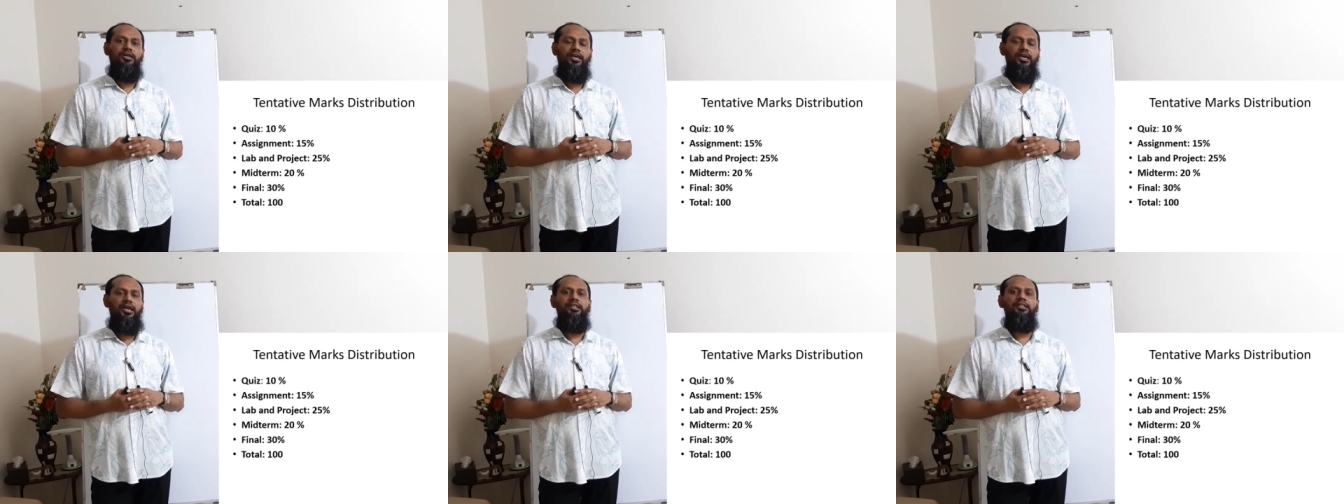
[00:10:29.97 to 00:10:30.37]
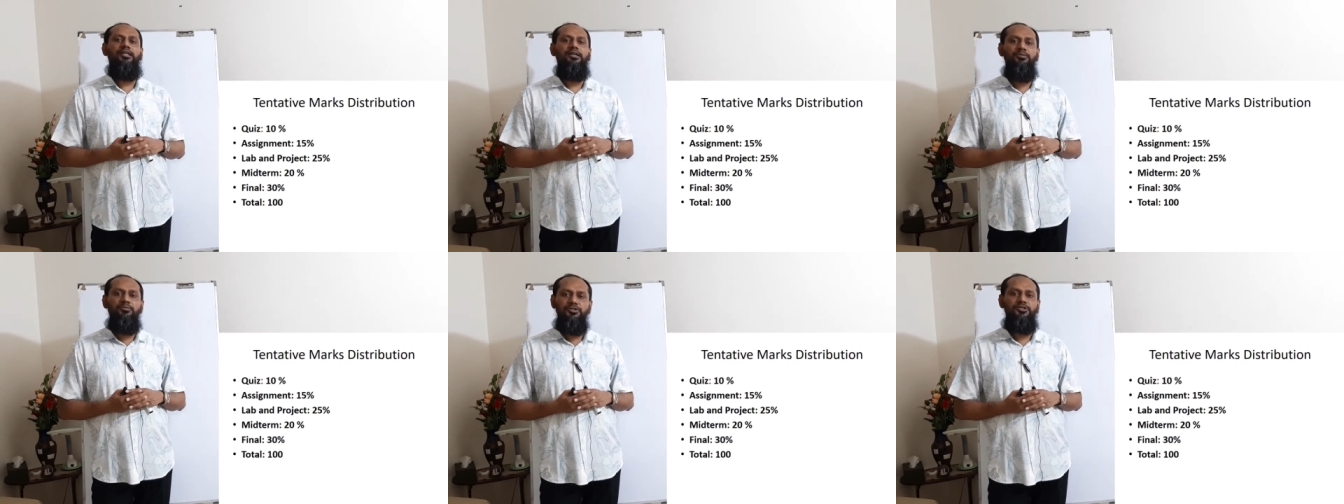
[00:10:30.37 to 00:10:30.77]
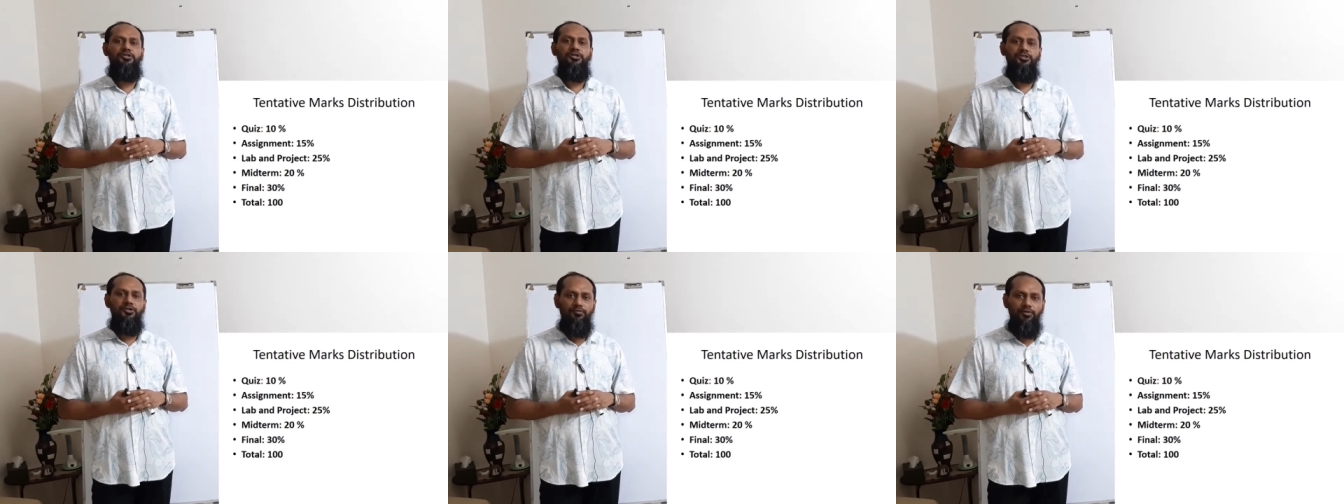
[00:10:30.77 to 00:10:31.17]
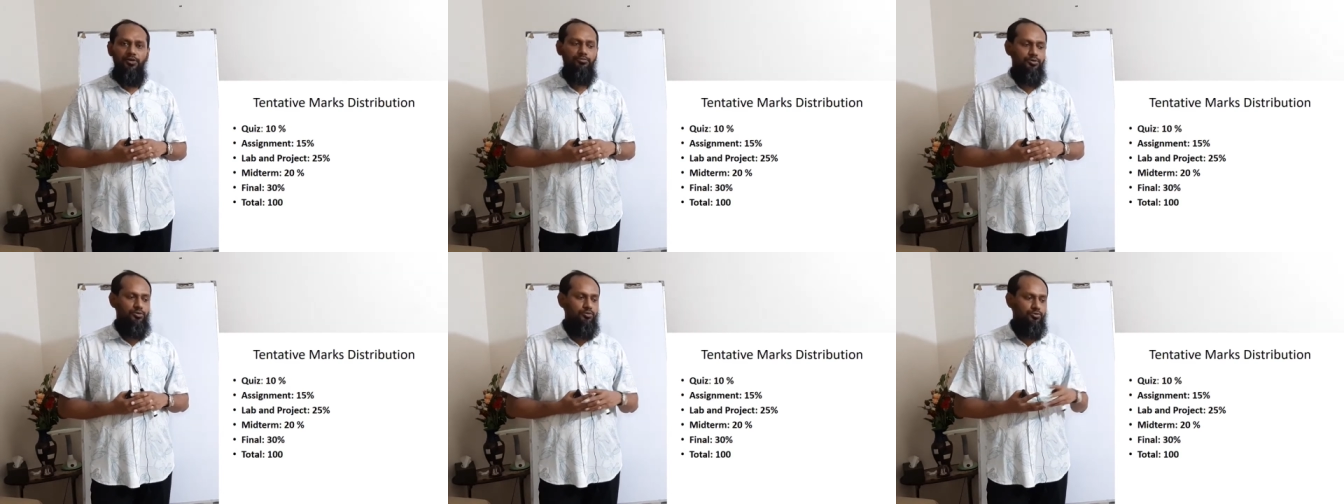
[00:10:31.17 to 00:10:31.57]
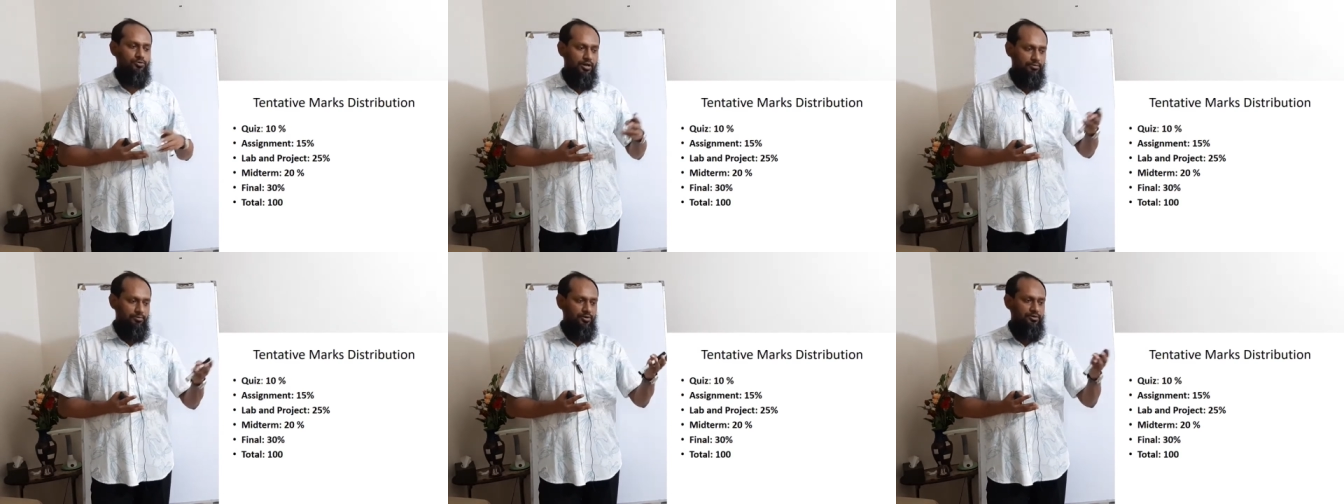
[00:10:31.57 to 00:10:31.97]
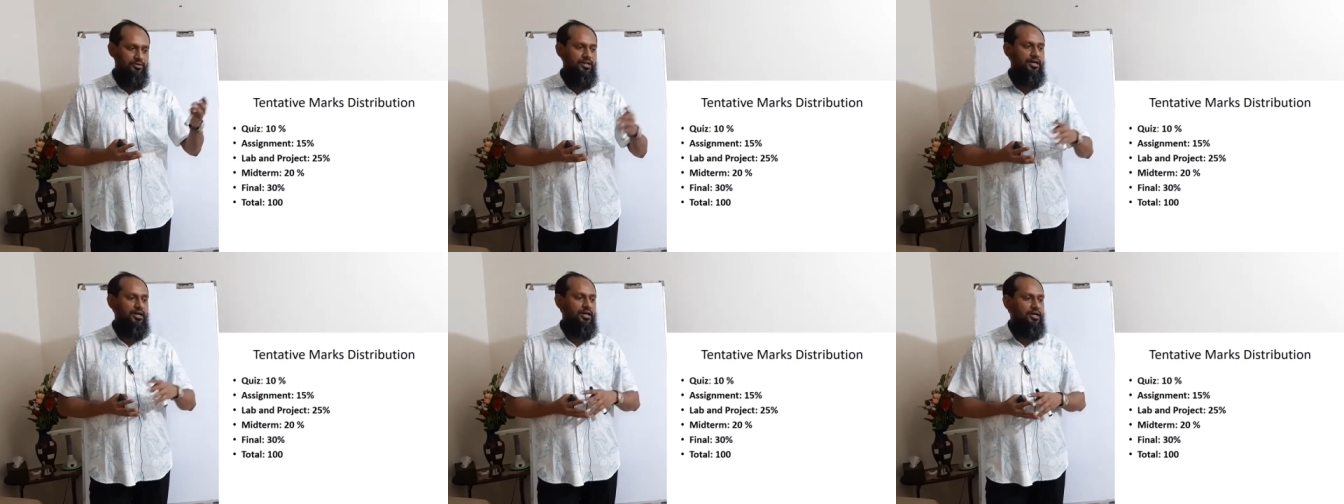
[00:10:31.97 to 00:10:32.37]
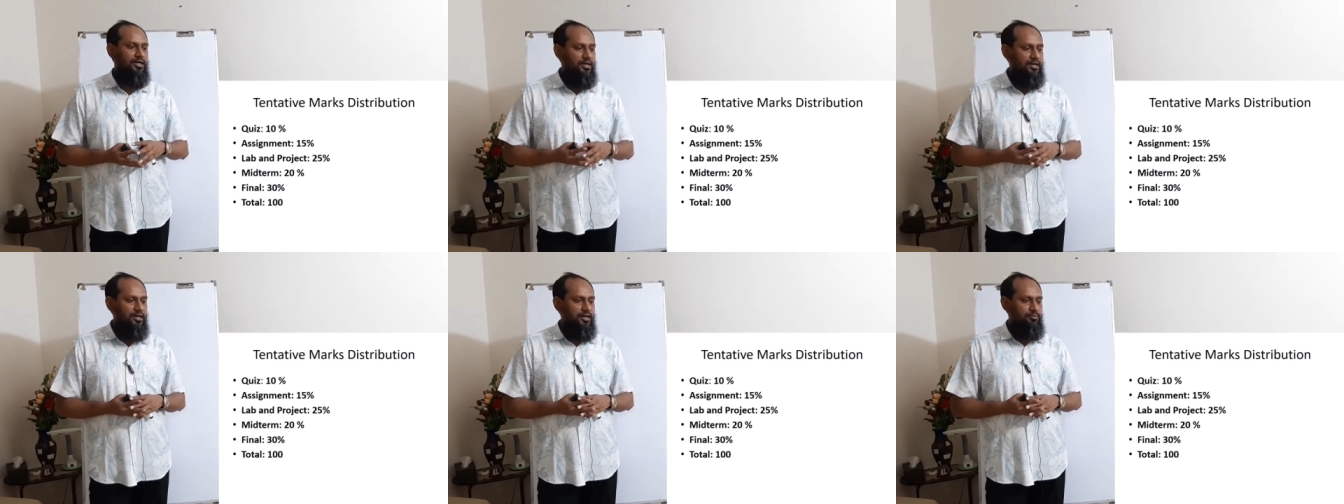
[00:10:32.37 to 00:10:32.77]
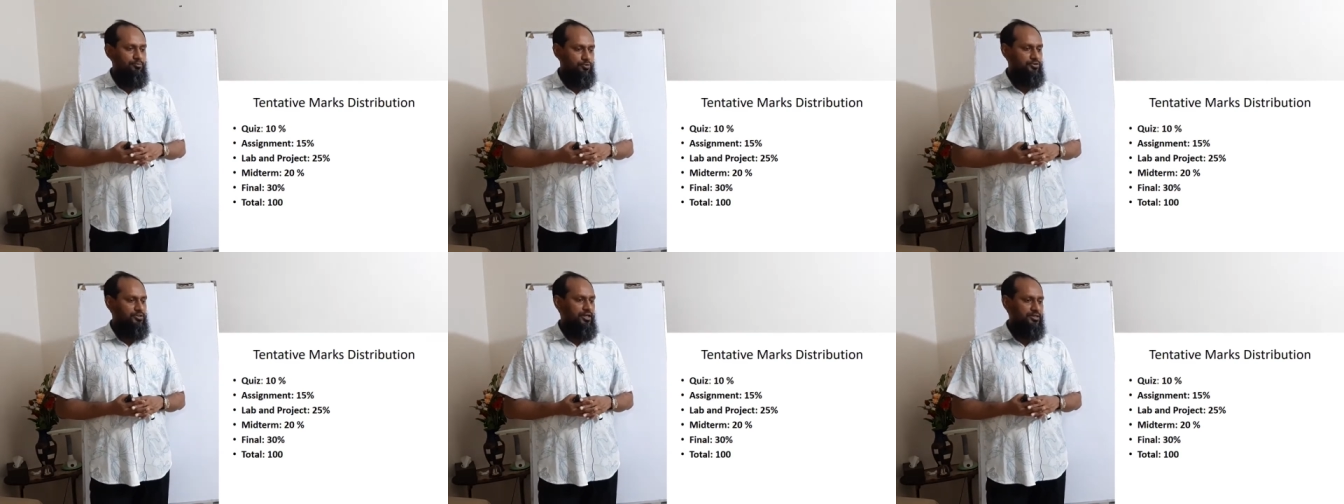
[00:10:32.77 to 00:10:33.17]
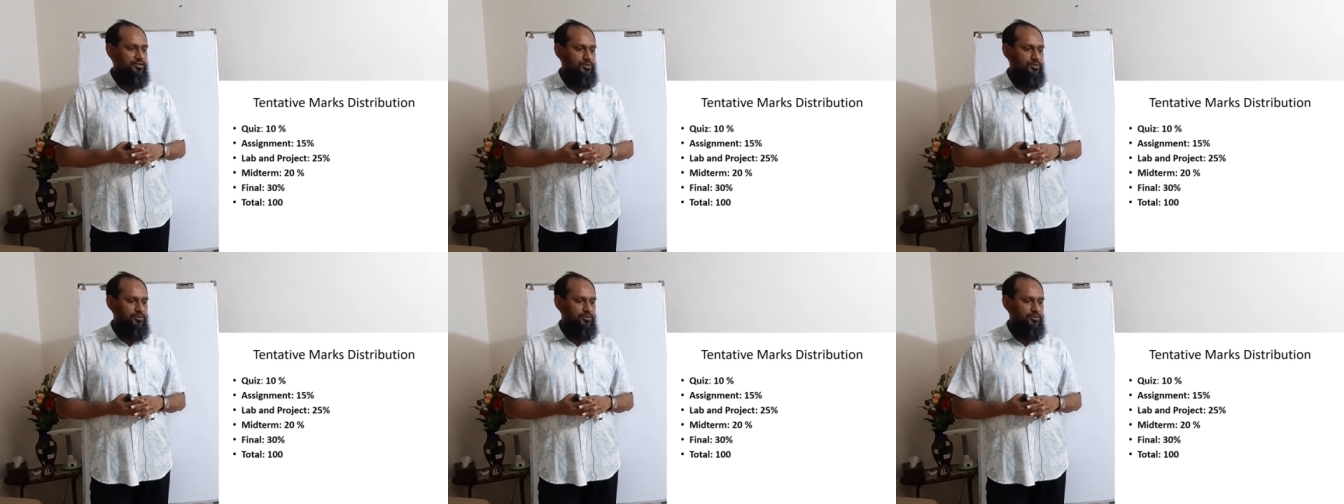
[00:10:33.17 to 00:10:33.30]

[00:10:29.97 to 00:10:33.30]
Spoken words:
get the demonstration from you about the project.